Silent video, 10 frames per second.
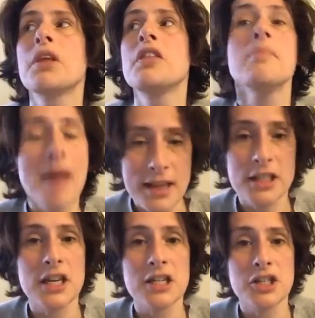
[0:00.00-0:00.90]
the
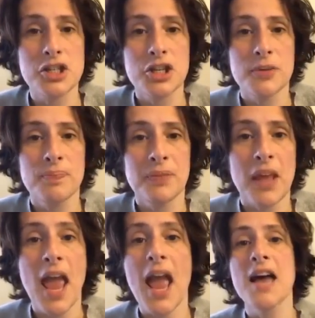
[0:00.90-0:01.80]
message.
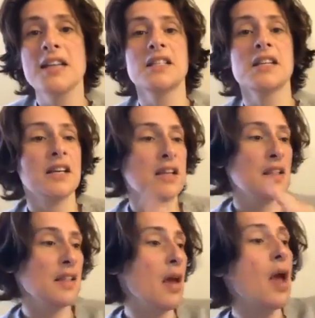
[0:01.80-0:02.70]
And
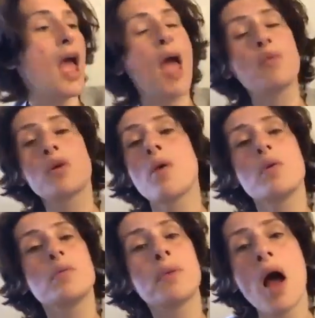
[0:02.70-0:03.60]

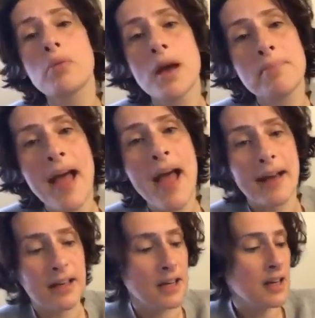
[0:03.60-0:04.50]
we're brought right
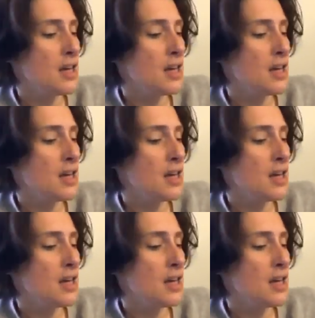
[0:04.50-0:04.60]
back.